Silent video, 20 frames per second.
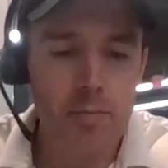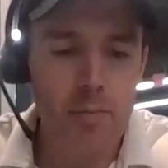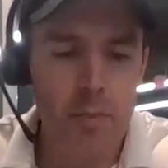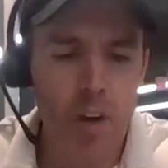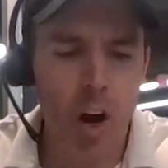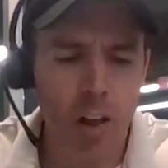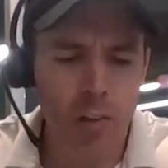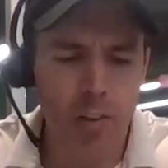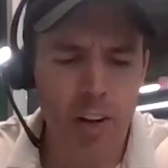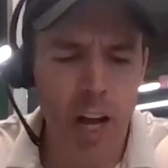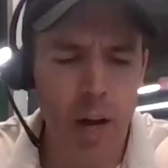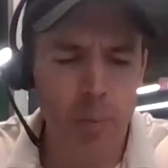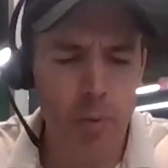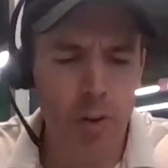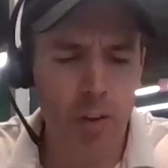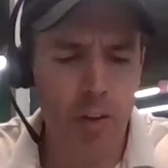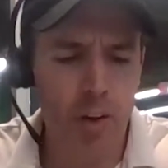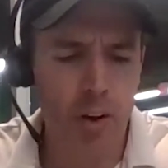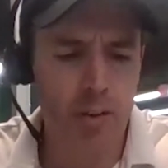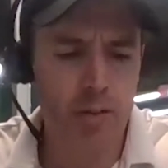I'll have a couple of
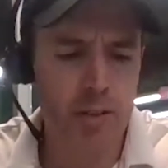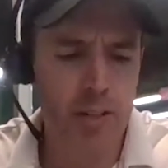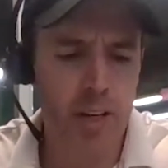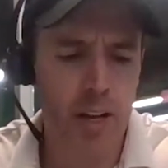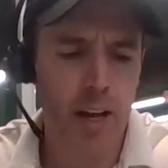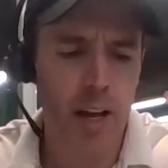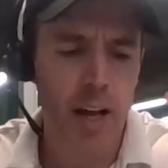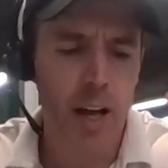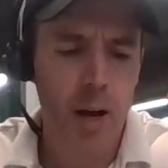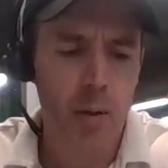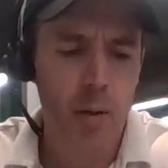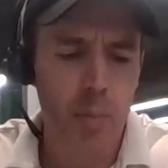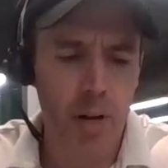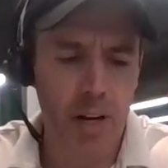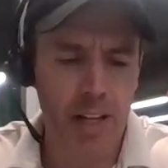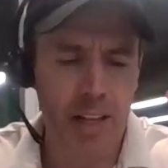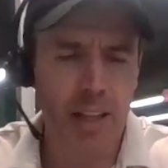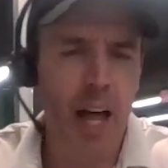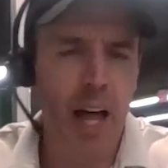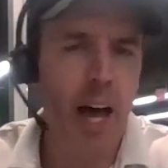those, but a
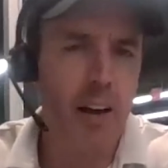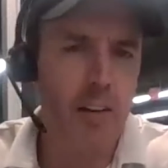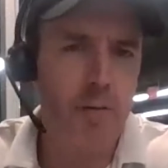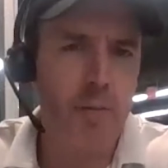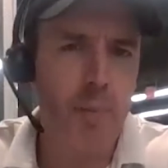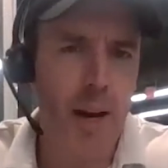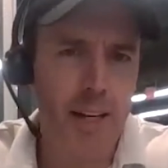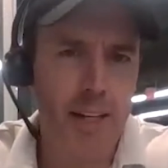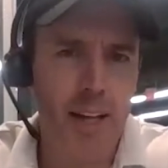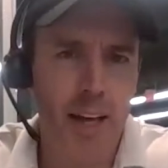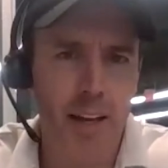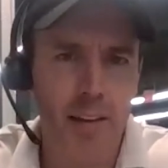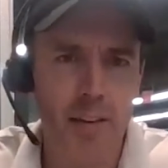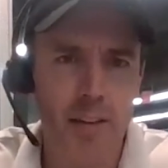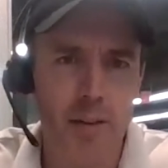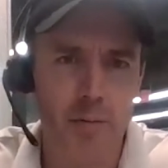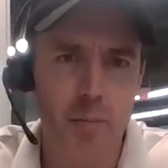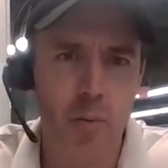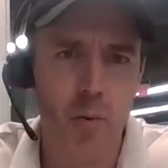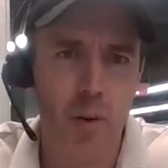lot of my day at this
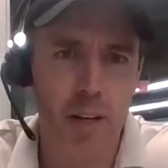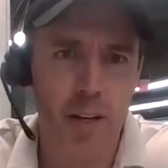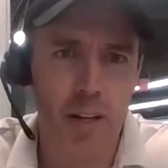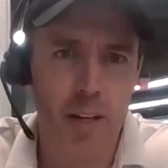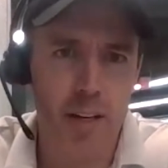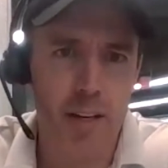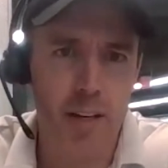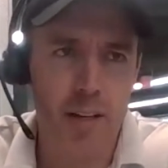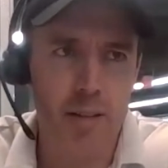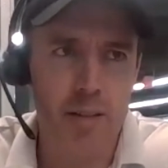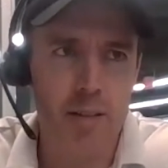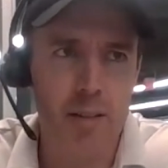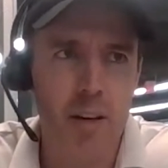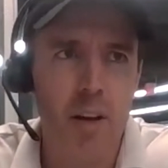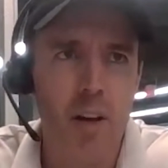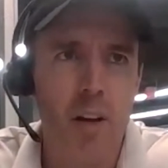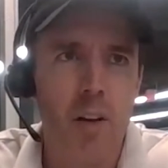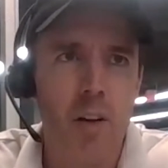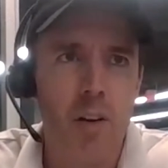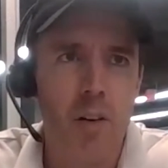point is
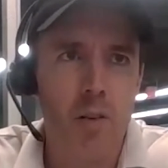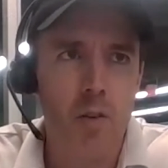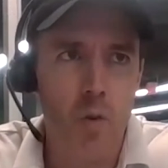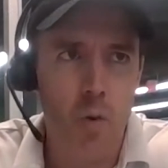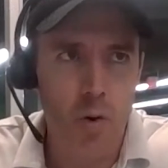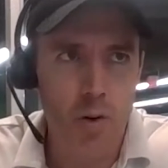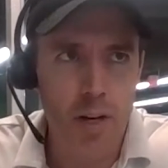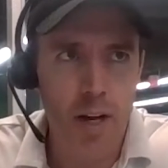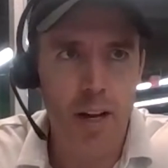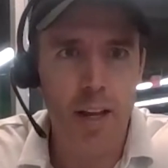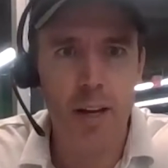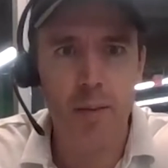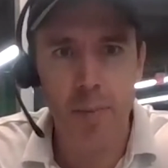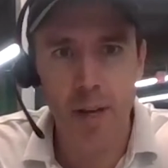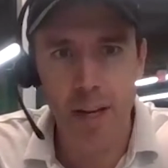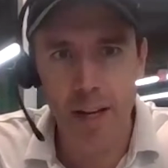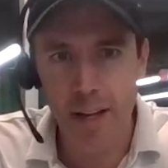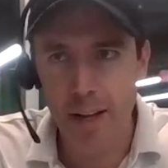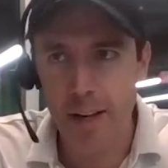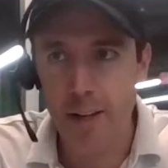coordinating
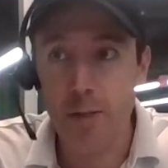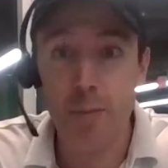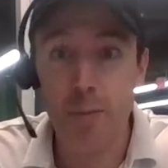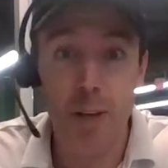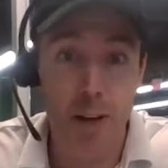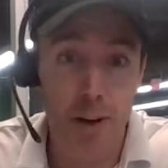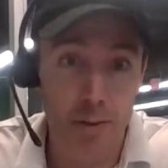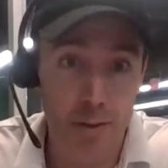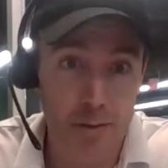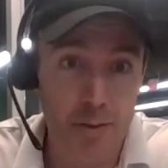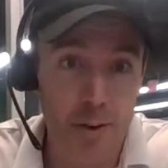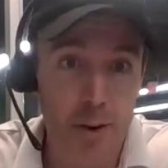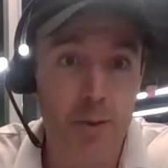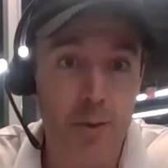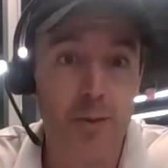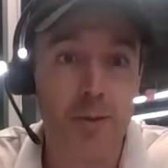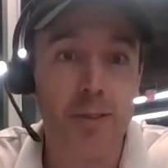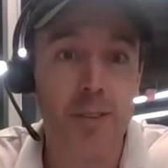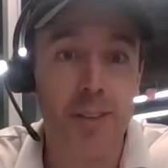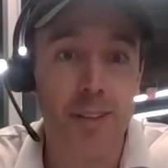meetings, being on the phone,
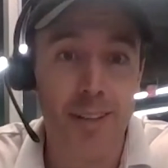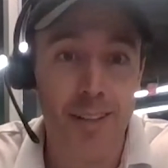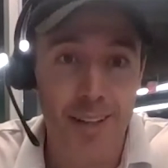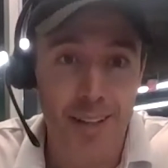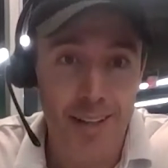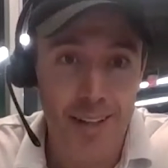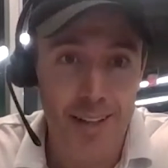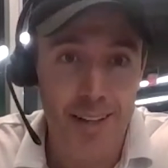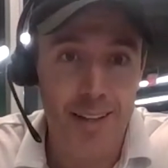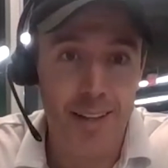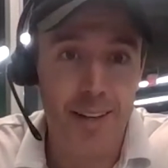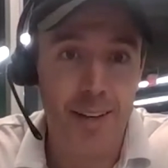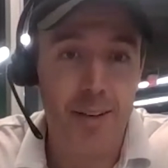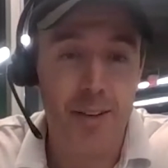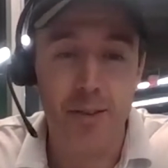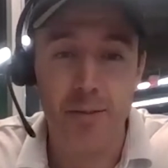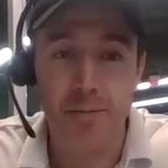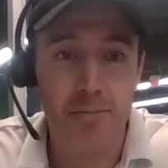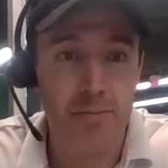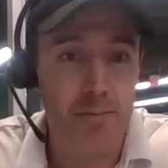
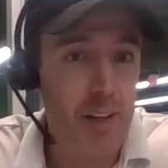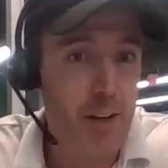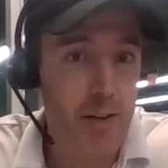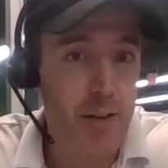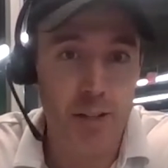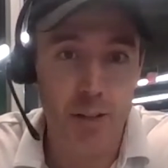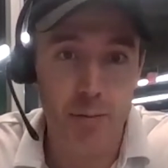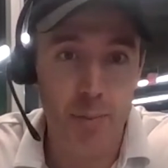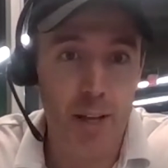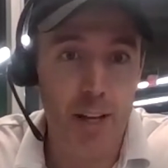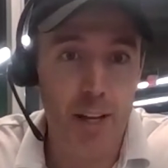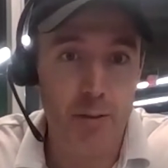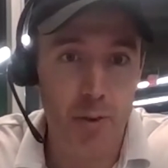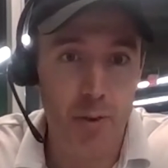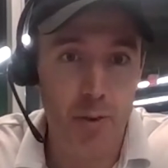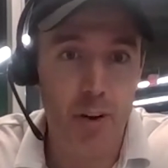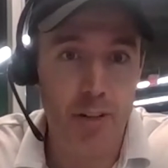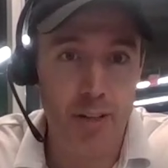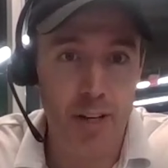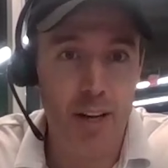leadership meetings with our
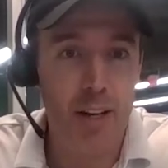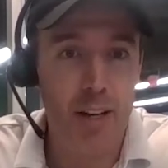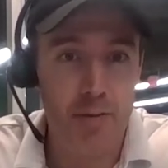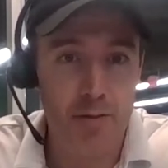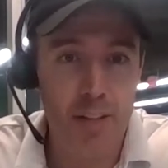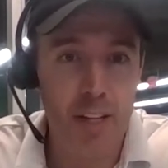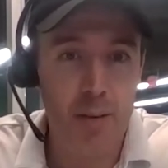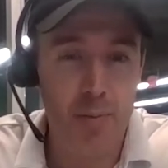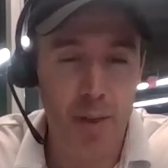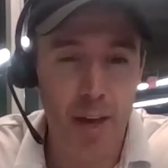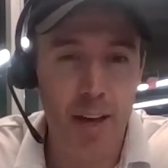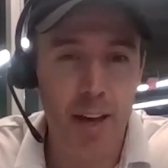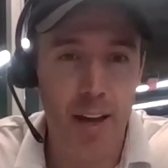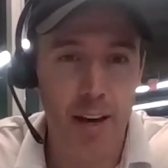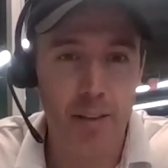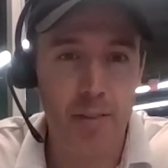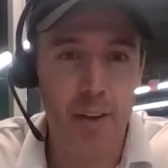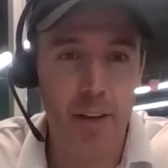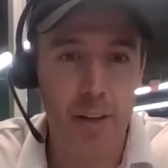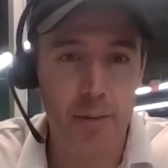executive team, that kind of
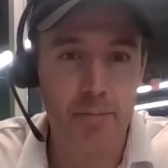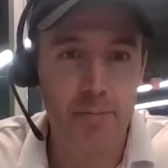thing.